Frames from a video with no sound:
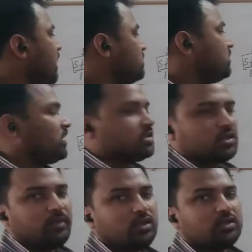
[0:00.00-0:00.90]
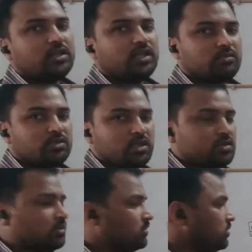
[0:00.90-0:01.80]
as well as 7 negative charge.
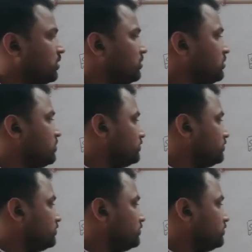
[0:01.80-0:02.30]
So